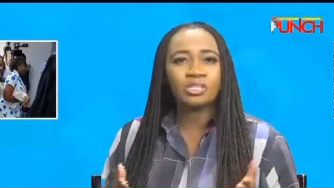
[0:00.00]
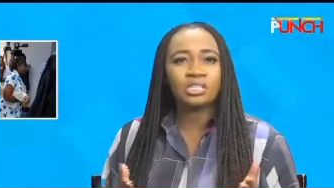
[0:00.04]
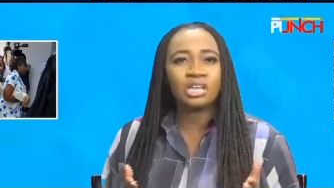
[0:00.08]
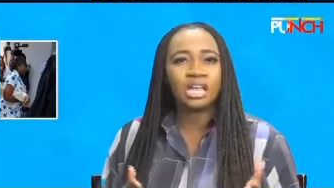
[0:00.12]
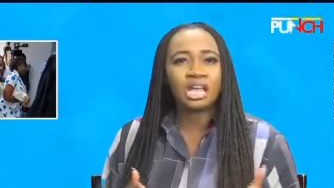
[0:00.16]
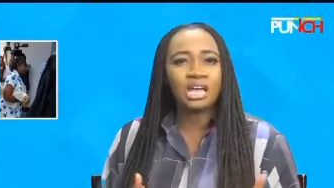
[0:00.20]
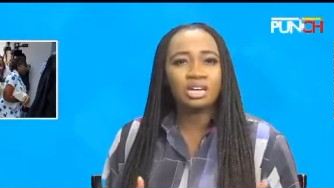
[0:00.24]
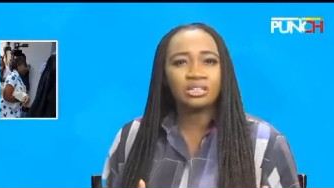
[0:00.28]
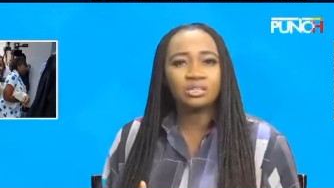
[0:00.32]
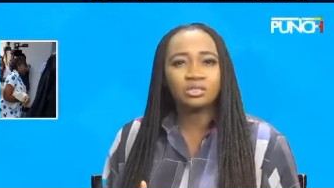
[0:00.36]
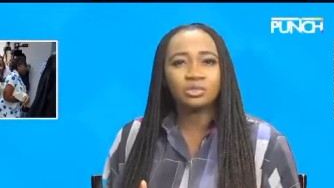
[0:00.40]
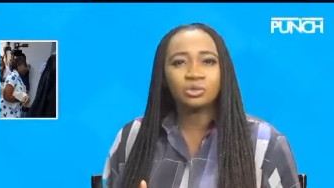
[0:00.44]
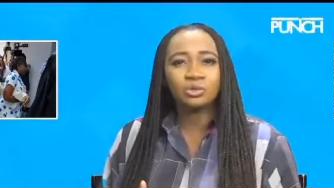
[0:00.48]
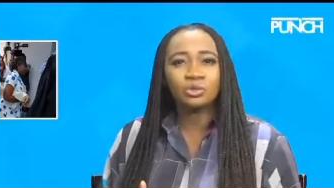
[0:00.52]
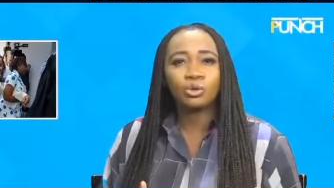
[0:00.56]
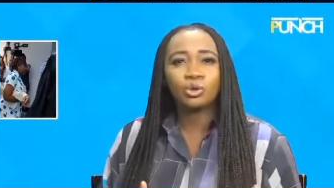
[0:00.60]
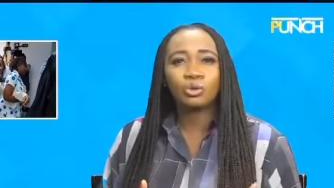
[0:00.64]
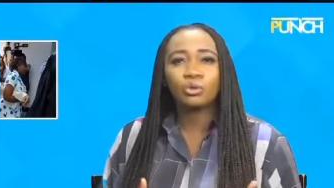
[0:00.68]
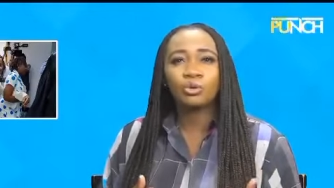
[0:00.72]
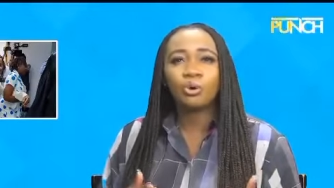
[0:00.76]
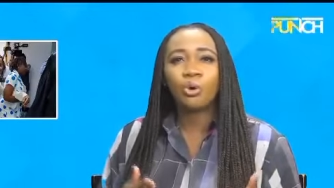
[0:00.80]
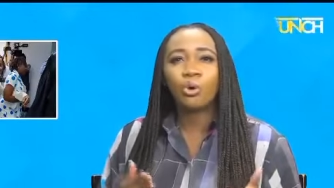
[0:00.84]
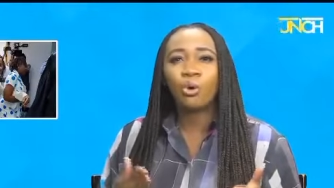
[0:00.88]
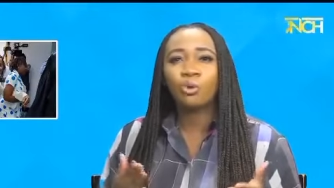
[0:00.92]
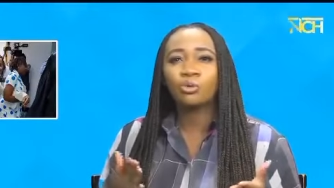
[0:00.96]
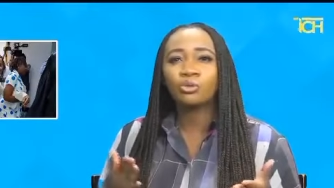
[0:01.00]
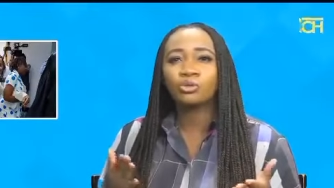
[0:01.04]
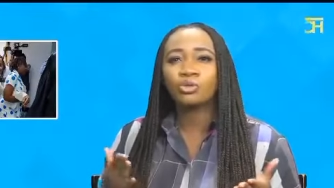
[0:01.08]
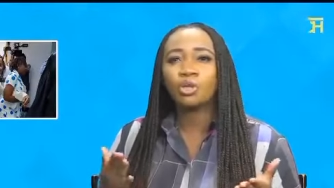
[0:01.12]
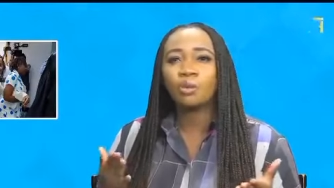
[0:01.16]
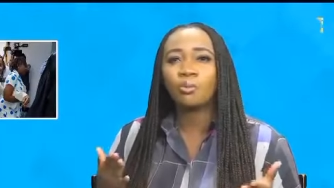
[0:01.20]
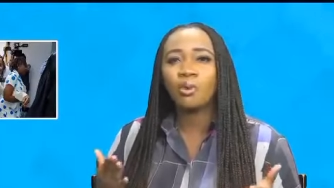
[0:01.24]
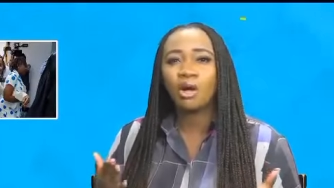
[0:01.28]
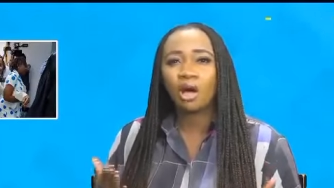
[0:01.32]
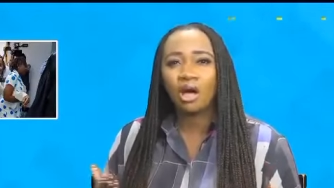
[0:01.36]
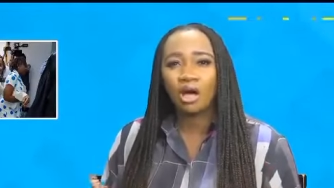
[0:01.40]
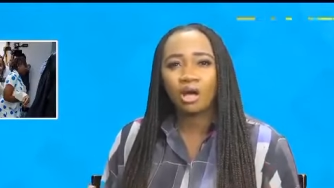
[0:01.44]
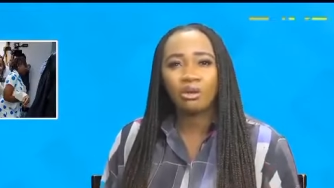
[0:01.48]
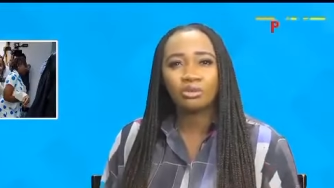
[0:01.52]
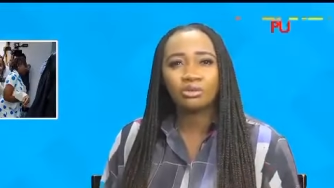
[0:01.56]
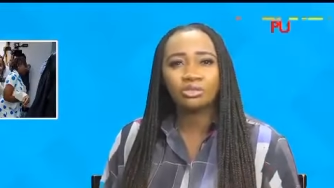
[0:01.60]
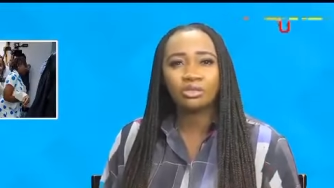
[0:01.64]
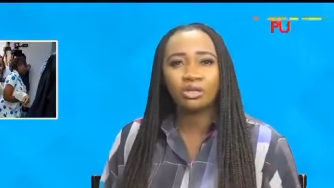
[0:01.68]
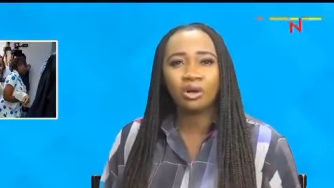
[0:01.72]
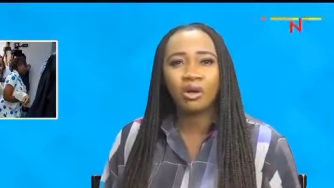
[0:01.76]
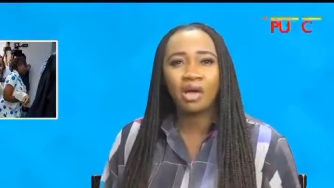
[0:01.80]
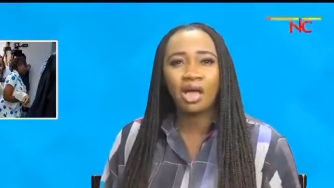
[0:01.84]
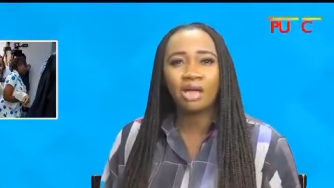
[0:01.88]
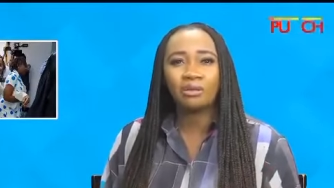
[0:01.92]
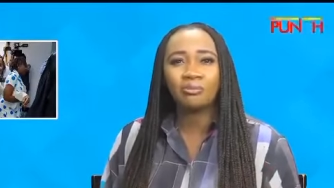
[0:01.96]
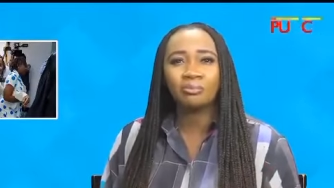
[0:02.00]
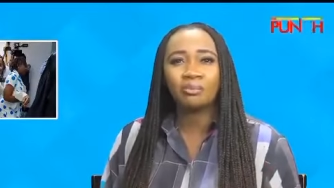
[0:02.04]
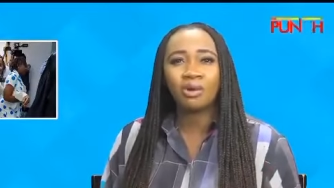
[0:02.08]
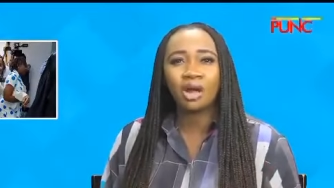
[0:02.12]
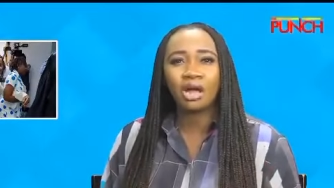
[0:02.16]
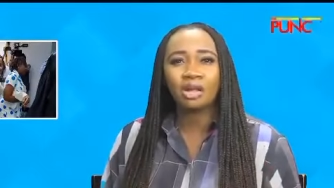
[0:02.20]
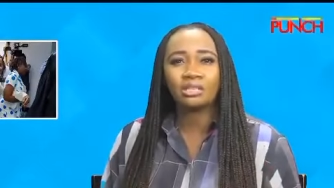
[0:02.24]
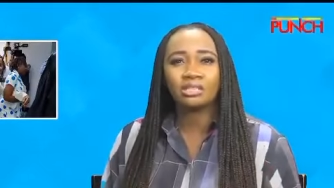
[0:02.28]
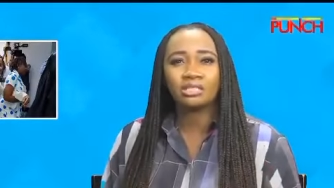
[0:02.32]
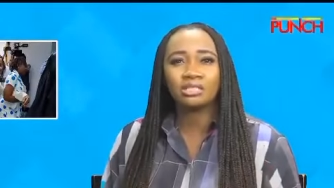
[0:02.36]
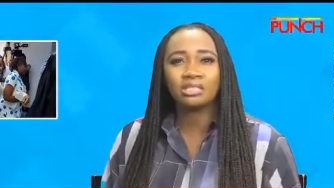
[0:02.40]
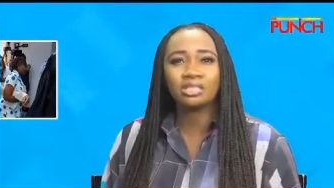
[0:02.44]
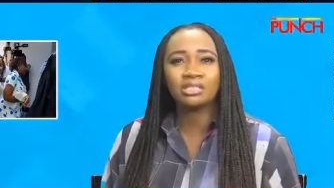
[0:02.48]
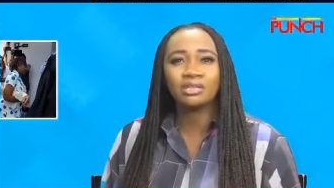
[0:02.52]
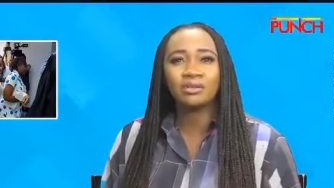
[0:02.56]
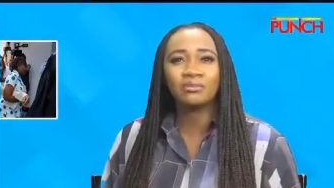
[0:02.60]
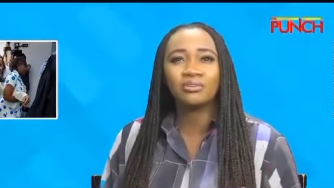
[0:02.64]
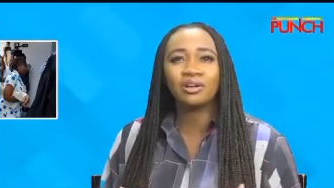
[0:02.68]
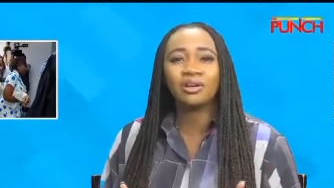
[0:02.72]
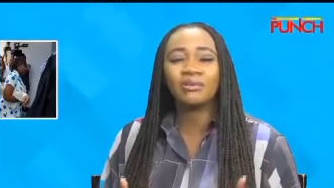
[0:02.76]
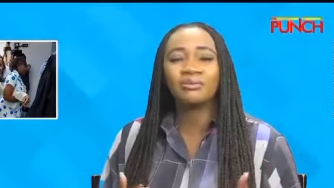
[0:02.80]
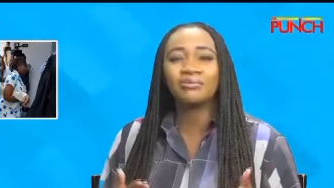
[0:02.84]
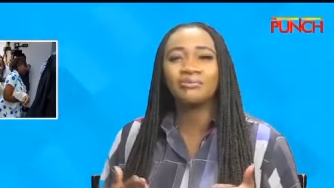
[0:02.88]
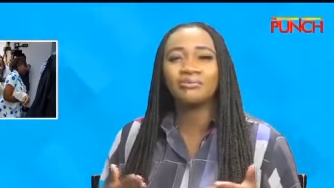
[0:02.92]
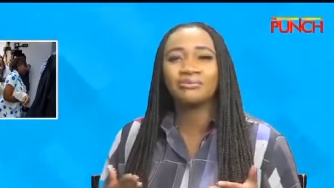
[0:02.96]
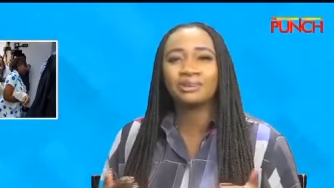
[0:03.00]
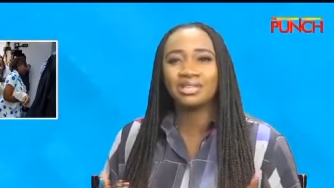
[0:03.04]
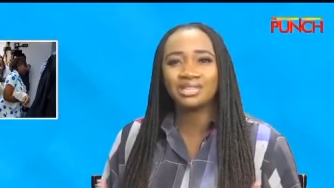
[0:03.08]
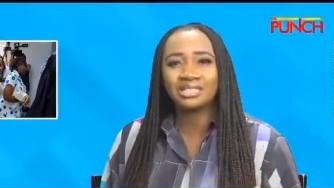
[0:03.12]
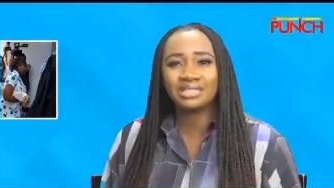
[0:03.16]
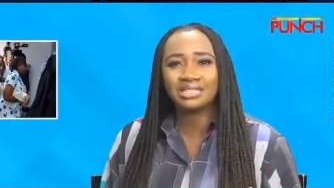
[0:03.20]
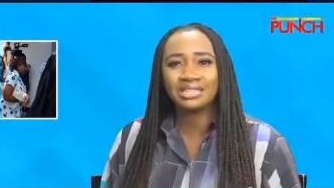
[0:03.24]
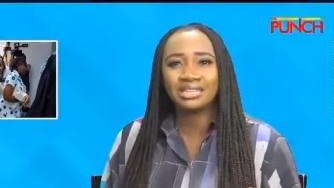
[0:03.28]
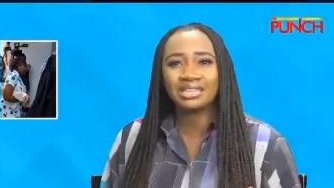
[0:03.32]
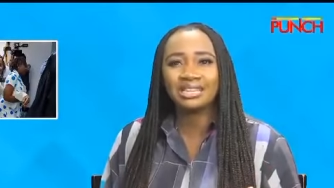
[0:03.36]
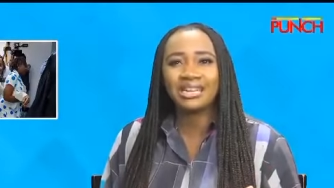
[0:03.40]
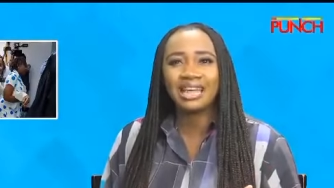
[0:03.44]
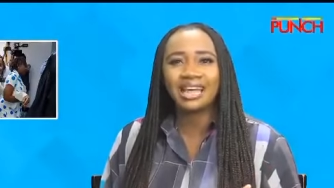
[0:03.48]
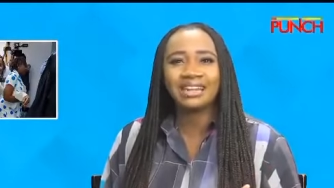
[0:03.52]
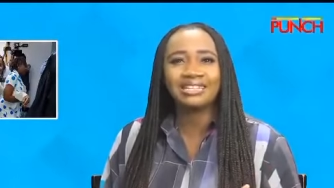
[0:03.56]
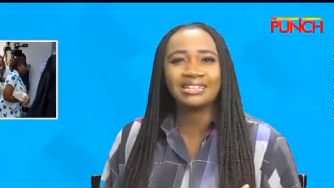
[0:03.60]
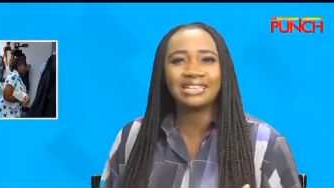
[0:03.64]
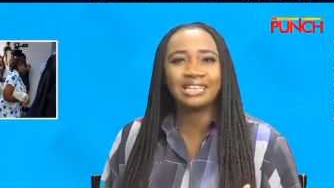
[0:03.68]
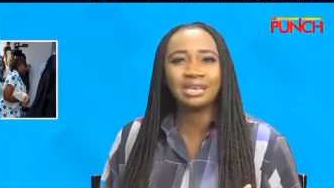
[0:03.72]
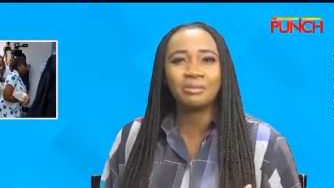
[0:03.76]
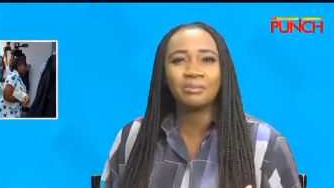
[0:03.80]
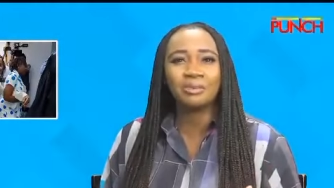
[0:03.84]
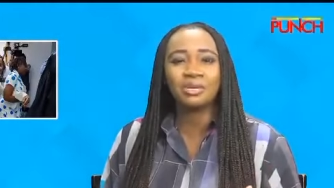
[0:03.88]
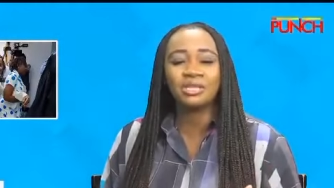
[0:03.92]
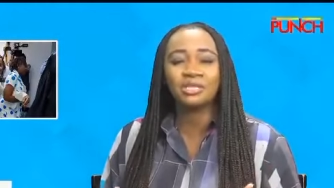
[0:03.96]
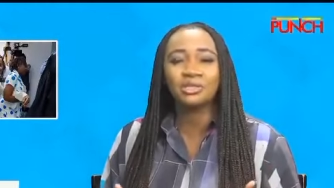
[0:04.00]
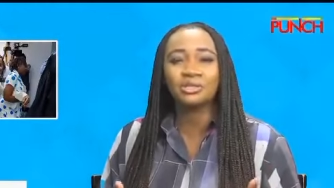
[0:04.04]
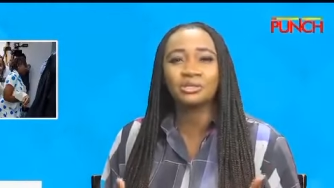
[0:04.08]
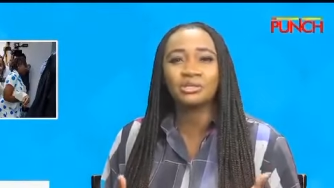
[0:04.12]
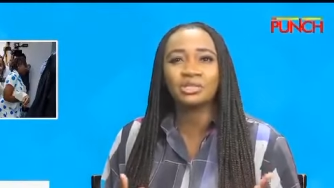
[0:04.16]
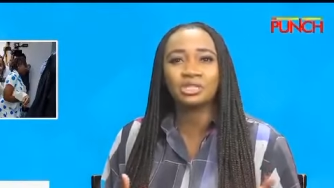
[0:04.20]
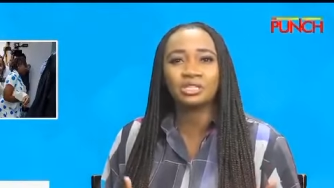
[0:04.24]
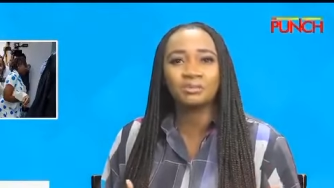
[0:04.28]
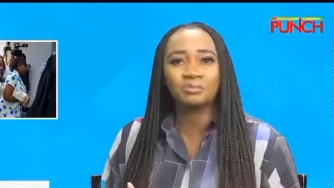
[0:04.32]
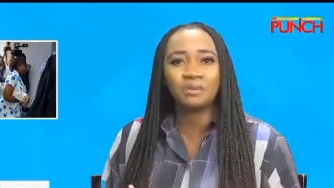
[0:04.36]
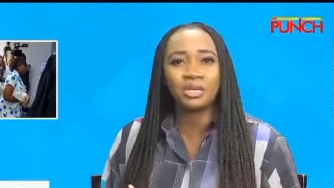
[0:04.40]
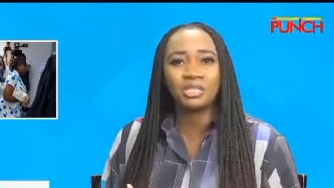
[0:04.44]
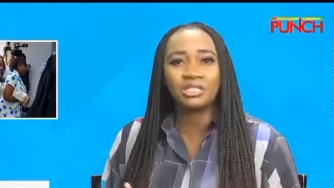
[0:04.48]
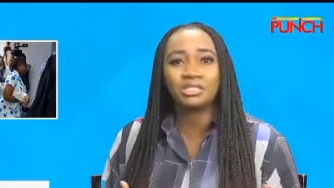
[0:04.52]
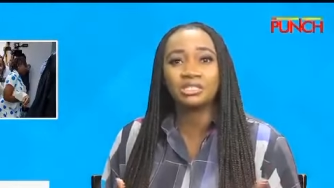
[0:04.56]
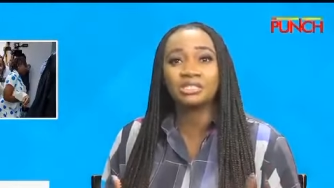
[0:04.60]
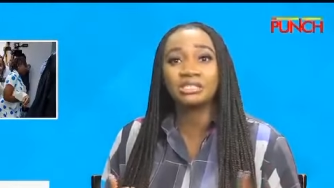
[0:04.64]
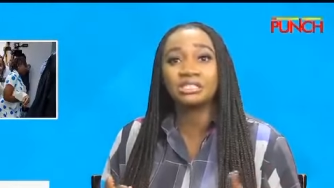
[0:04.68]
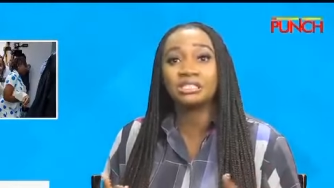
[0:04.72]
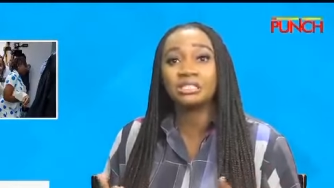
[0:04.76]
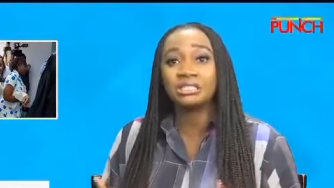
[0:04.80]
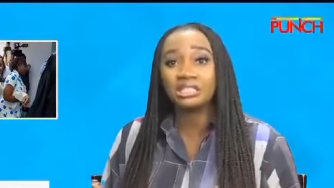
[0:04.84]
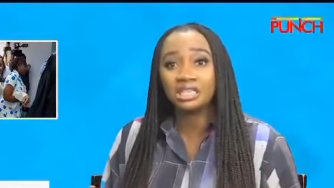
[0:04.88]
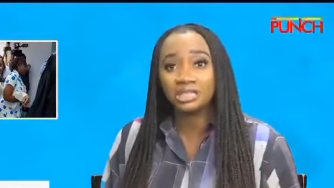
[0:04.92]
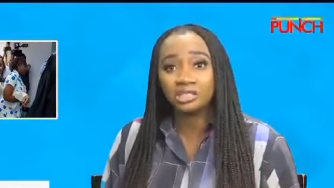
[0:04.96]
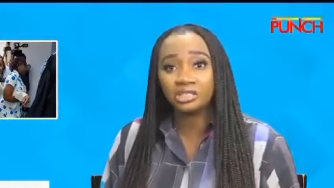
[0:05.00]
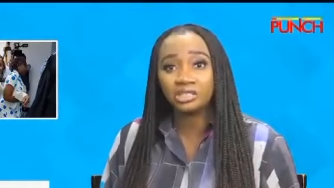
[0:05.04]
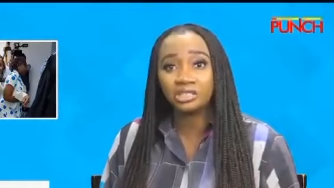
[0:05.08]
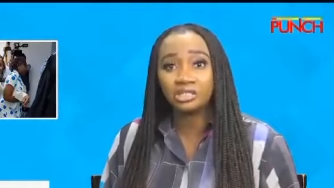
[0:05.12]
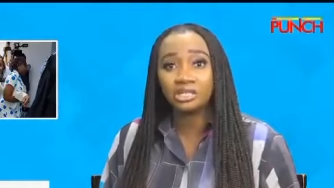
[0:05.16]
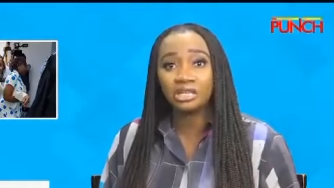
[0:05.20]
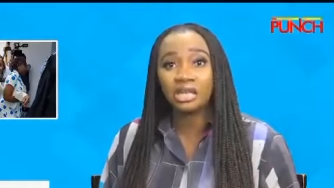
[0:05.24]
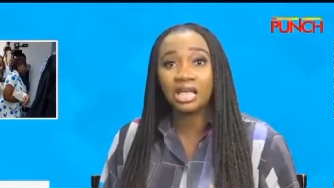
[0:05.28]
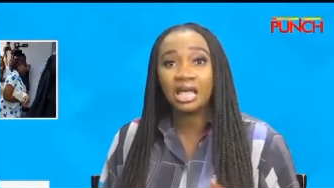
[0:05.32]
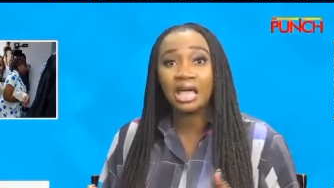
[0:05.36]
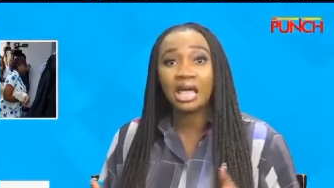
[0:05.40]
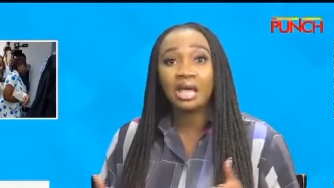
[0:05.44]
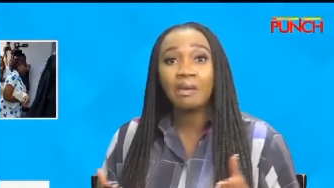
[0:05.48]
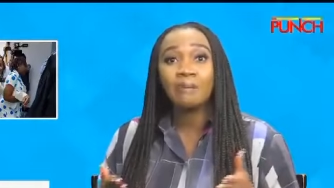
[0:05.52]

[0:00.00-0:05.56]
an end to the unwholesome culture and practices of arresting and keeping a suspect in detention